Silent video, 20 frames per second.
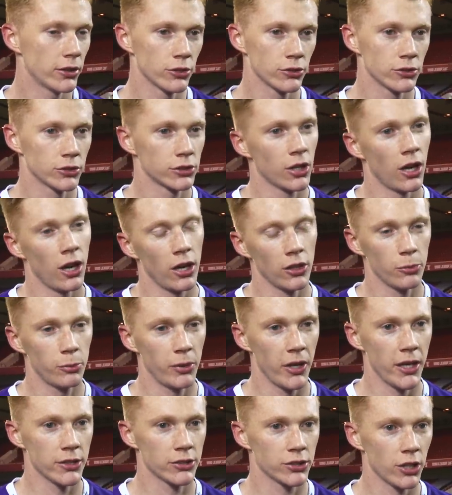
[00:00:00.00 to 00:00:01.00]
It doesn't start on the
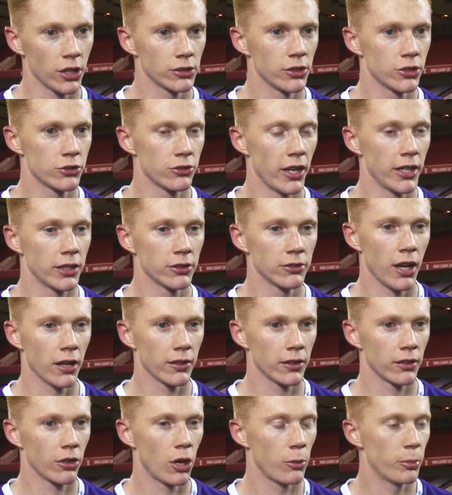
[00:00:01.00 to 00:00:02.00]
pitch. It starts at the training
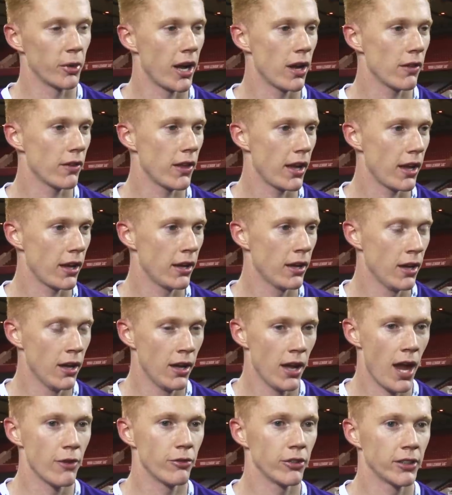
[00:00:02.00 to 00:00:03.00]
ground, and I've got to be out there
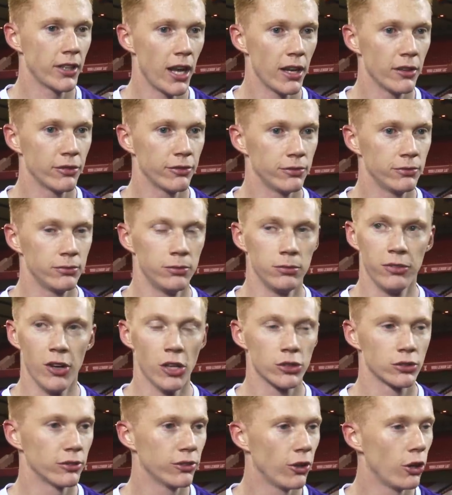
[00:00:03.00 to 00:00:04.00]
every day,
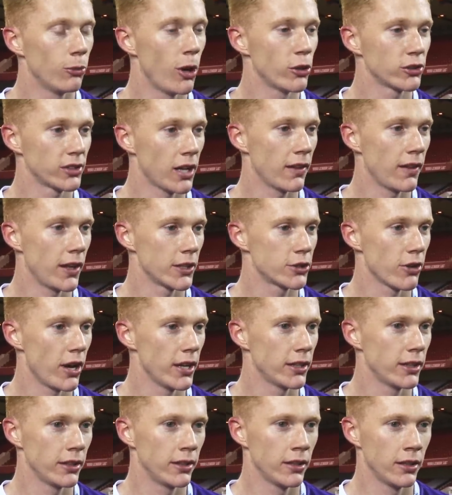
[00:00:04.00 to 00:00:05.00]
first and foremost, out there
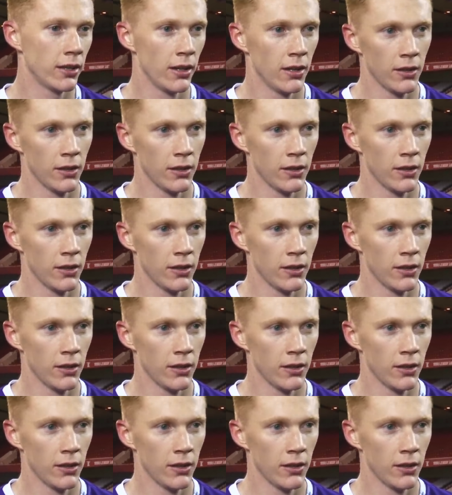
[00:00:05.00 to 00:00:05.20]
training.